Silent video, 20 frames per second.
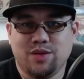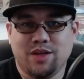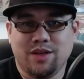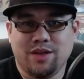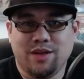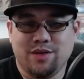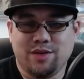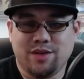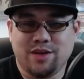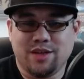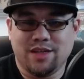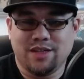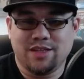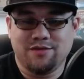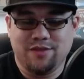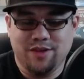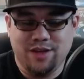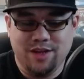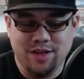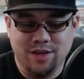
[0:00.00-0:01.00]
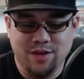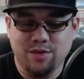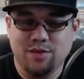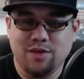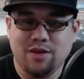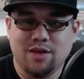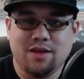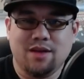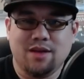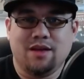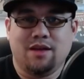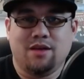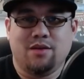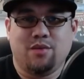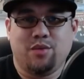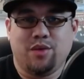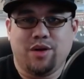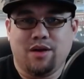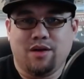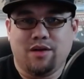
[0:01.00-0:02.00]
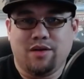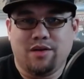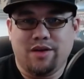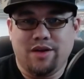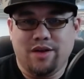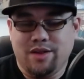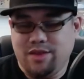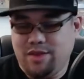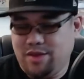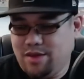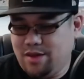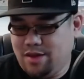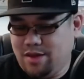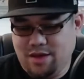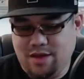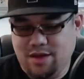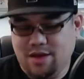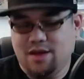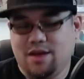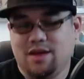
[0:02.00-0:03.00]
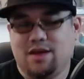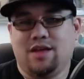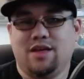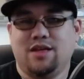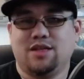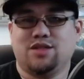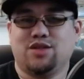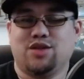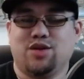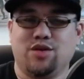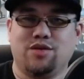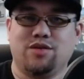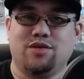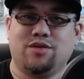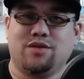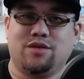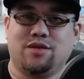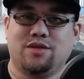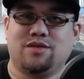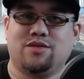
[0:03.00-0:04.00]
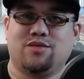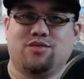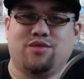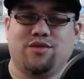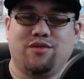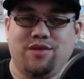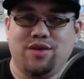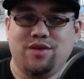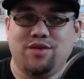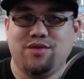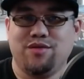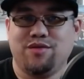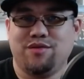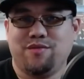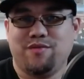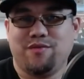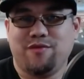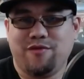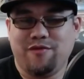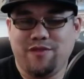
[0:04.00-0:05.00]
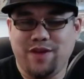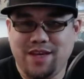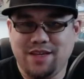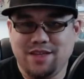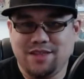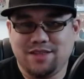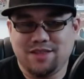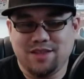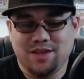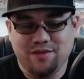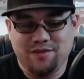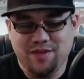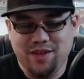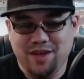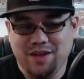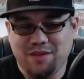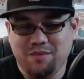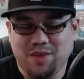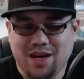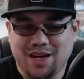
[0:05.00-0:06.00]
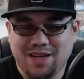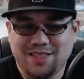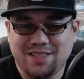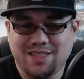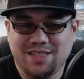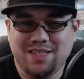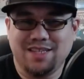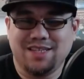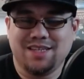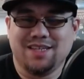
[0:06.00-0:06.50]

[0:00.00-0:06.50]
Heroclix video. We are in the Eternals review phase of the unboxing.